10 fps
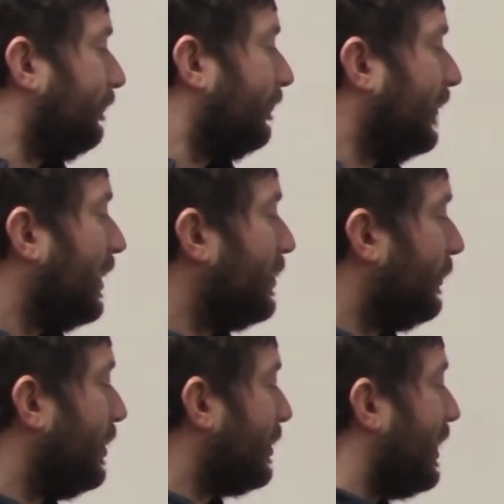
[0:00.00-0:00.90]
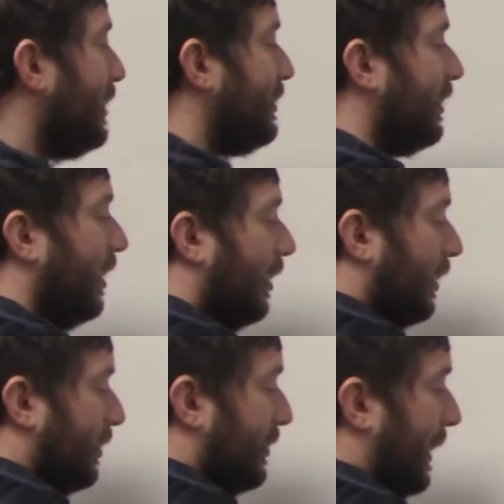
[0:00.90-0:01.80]
Okay, so in this case,
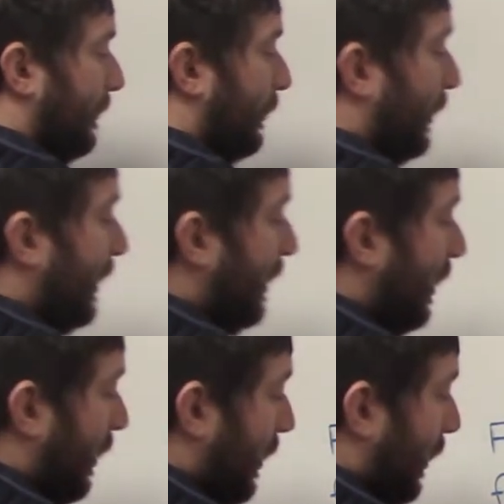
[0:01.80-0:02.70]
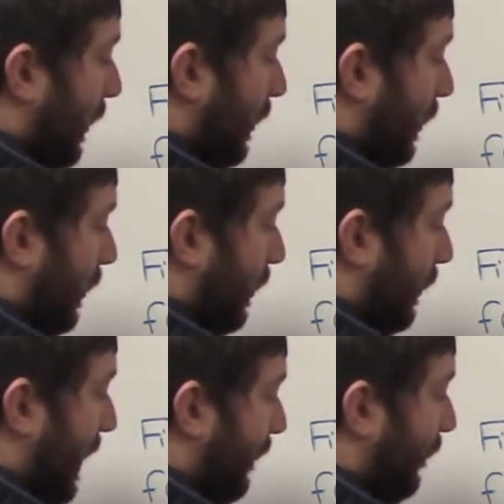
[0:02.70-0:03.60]
step 3,
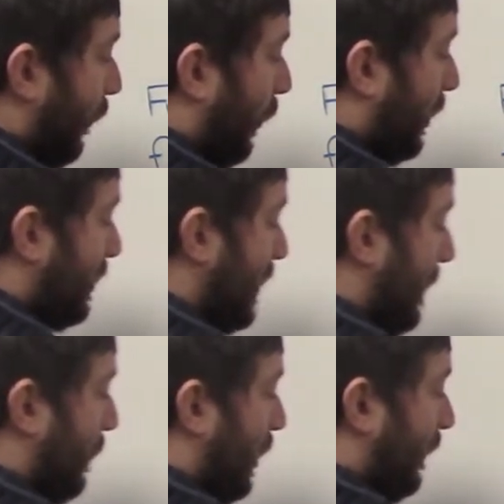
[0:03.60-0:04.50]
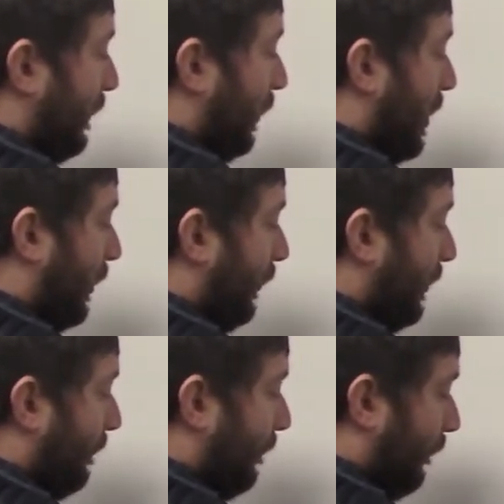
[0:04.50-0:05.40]
that 4 is not part of the
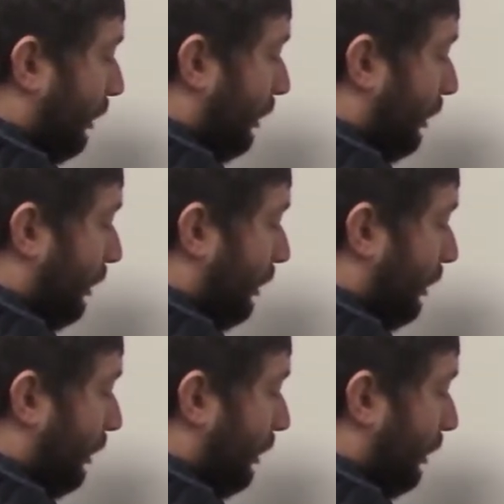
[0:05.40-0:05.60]
logarithm.